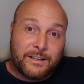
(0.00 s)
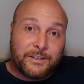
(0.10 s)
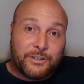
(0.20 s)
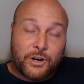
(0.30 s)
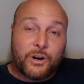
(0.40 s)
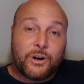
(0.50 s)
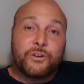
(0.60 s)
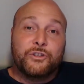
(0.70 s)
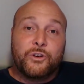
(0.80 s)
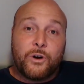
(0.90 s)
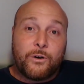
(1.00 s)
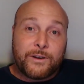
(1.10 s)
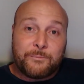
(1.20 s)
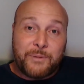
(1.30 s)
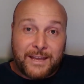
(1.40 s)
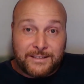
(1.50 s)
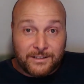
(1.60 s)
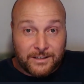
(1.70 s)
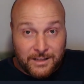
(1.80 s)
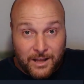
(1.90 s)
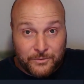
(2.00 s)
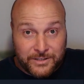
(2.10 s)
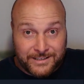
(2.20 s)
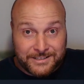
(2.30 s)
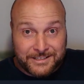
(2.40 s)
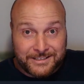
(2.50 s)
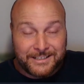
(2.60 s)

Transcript: You don't get paid till it closes.